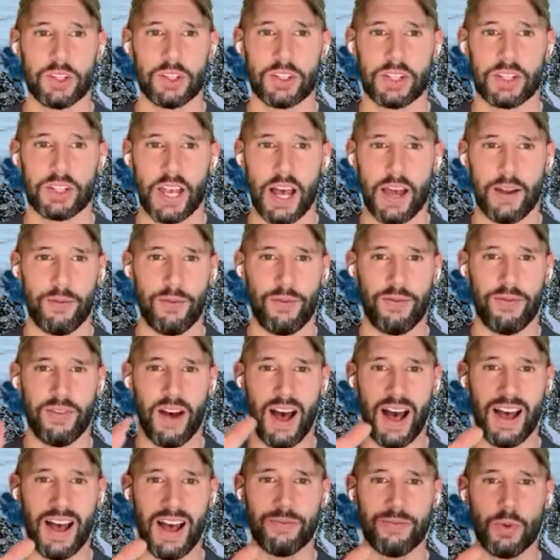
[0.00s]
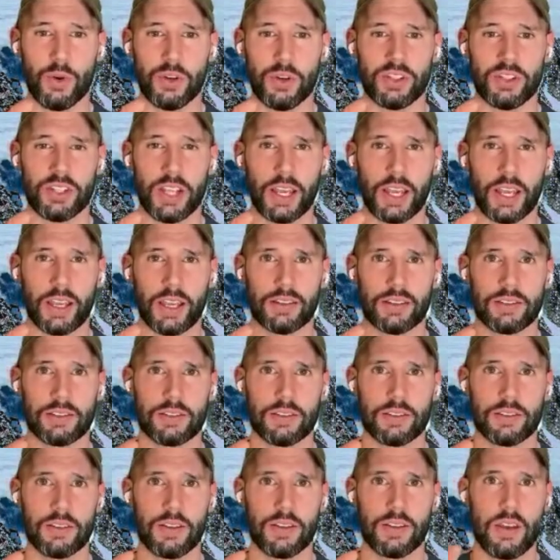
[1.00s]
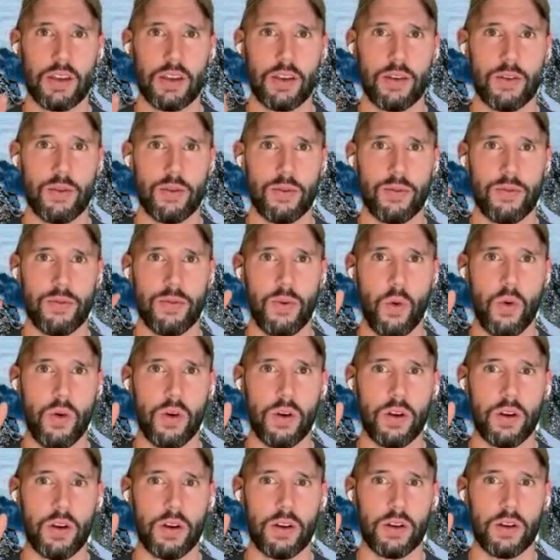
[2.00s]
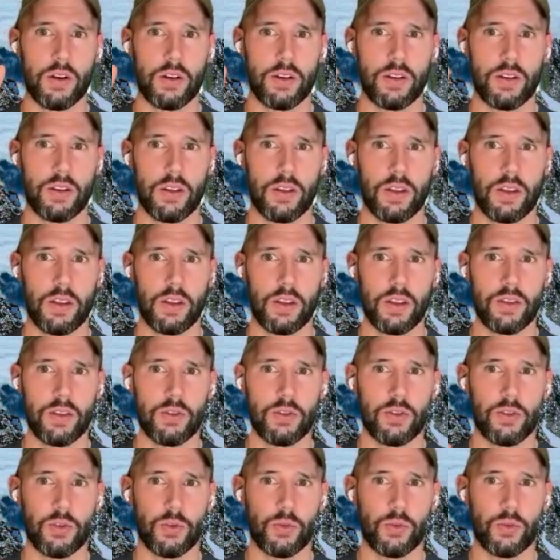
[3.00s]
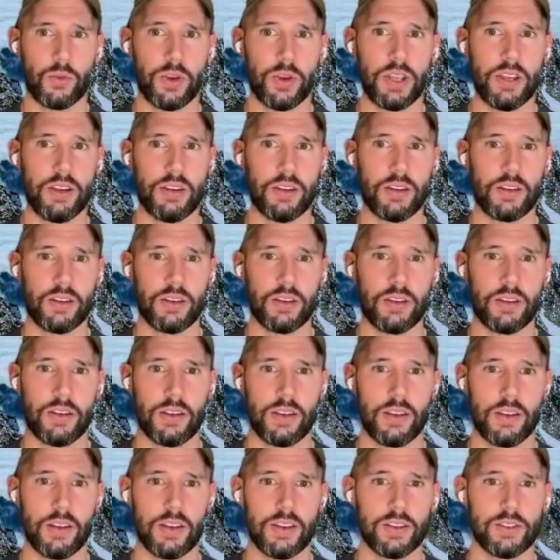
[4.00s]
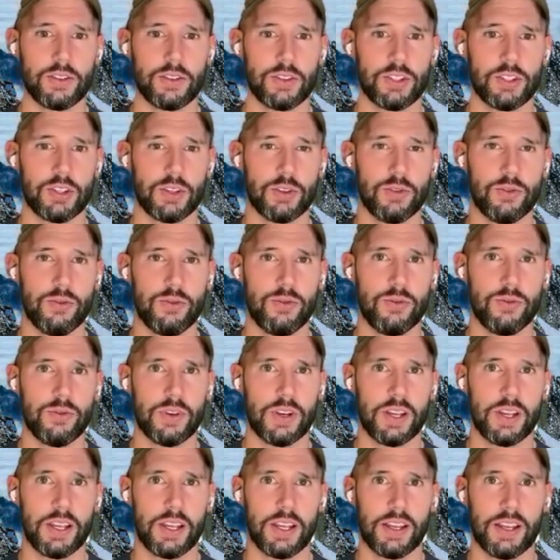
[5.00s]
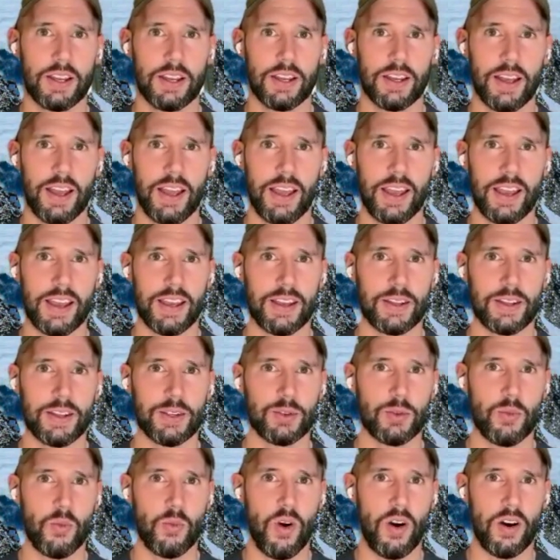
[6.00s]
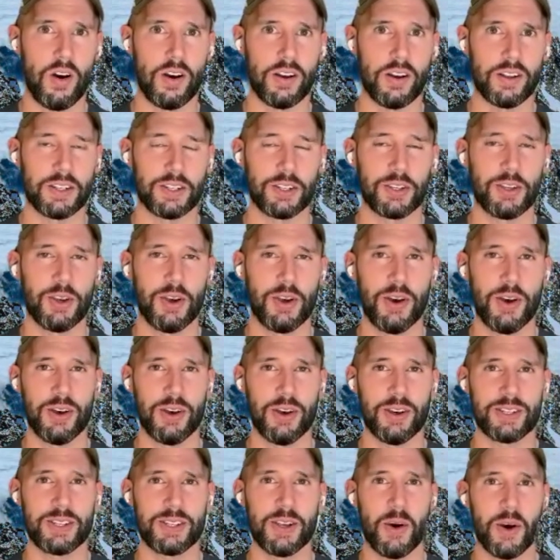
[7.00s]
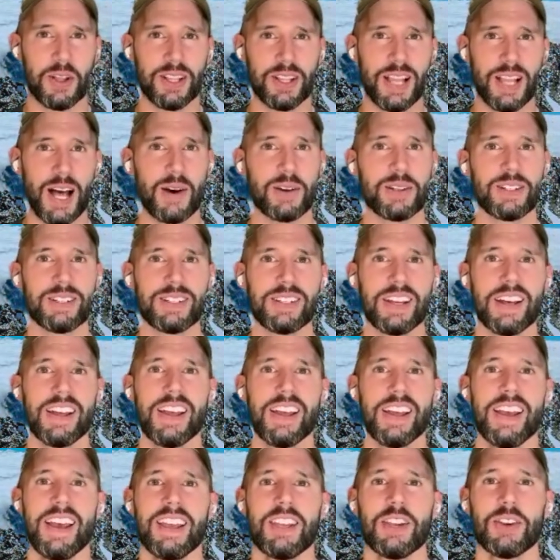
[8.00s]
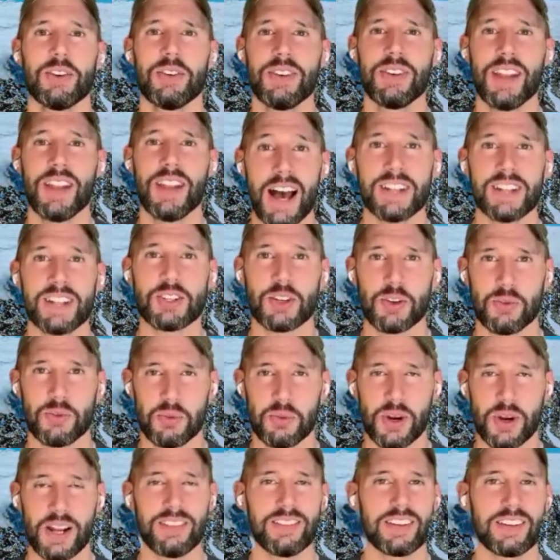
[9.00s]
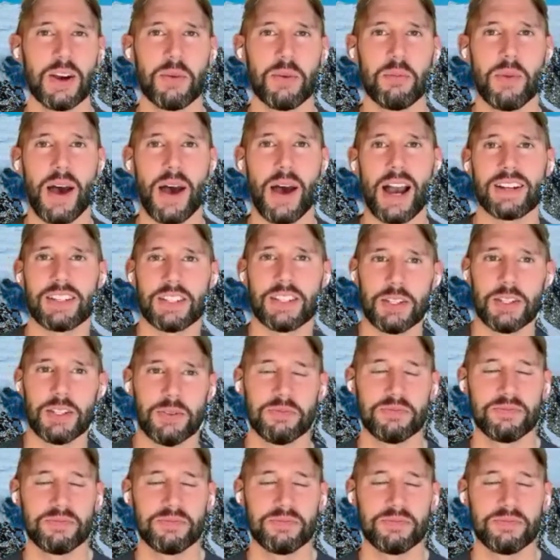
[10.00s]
You've just got 5 more seconds. 4, 3, 2, and 1. Good. Go allow your natural breath to come back to you.